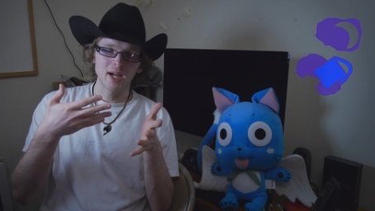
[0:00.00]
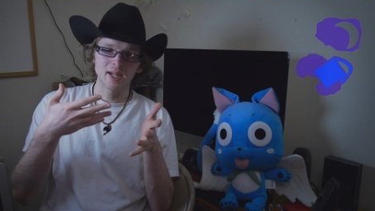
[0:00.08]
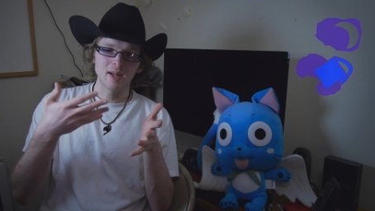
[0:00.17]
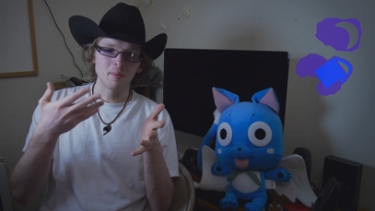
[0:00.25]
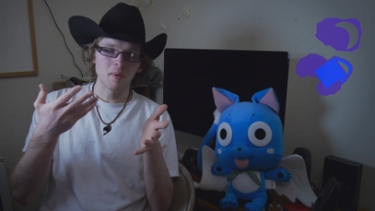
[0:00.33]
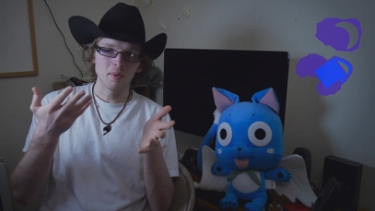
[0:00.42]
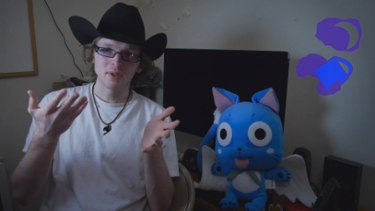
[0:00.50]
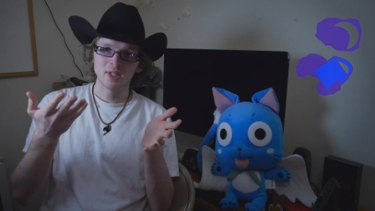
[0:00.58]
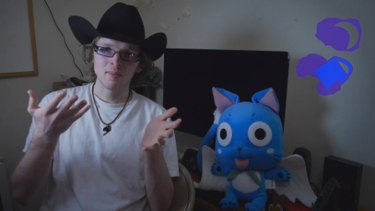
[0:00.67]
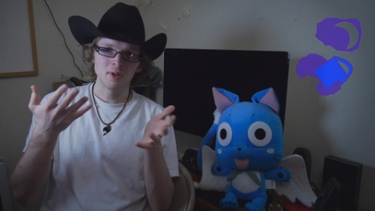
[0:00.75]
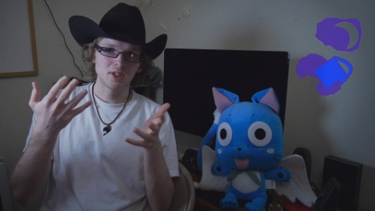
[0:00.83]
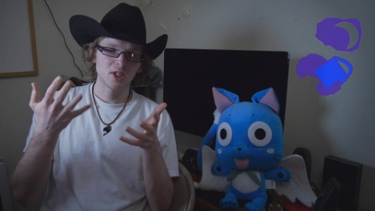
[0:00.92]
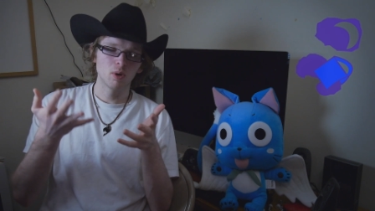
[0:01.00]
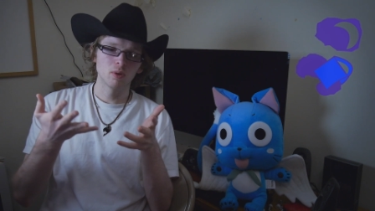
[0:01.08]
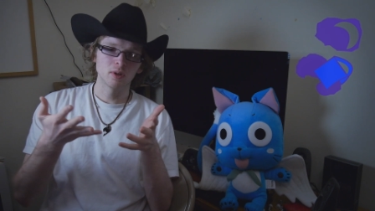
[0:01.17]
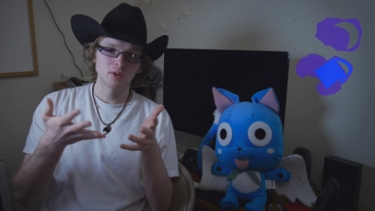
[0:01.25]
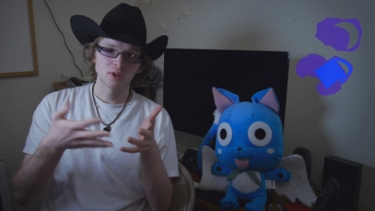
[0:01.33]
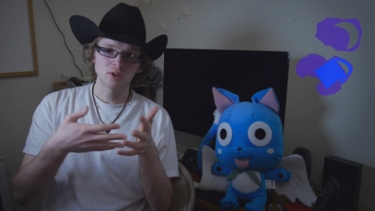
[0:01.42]
can't remember its name, the
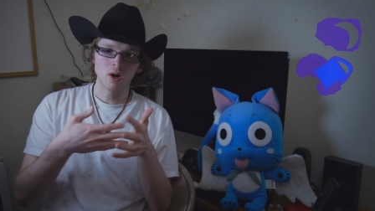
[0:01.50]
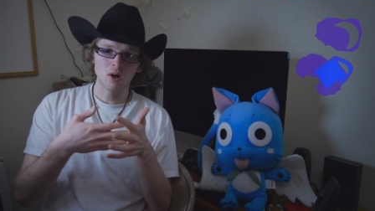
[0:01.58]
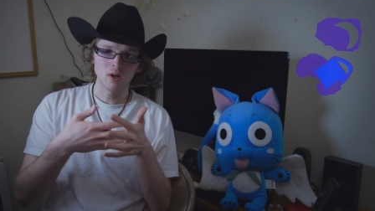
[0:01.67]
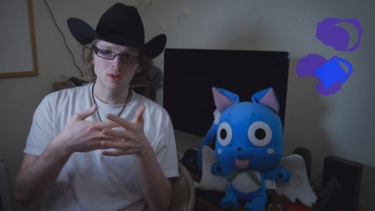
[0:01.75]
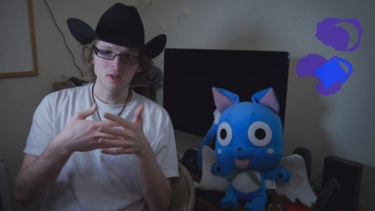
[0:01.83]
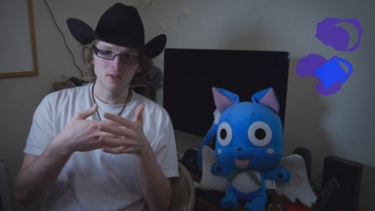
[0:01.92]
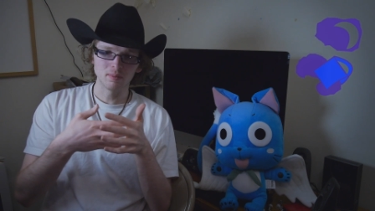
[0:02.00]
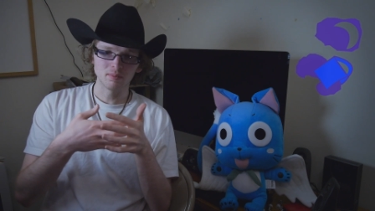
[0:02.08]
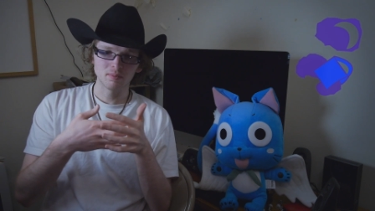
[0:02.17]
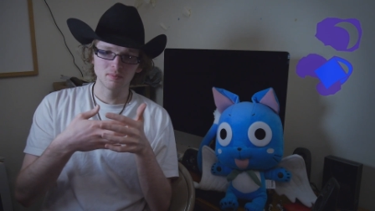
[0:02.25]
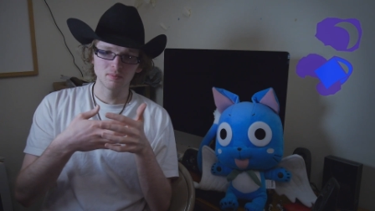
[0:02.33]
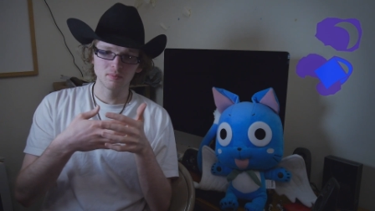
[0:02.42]
children's song,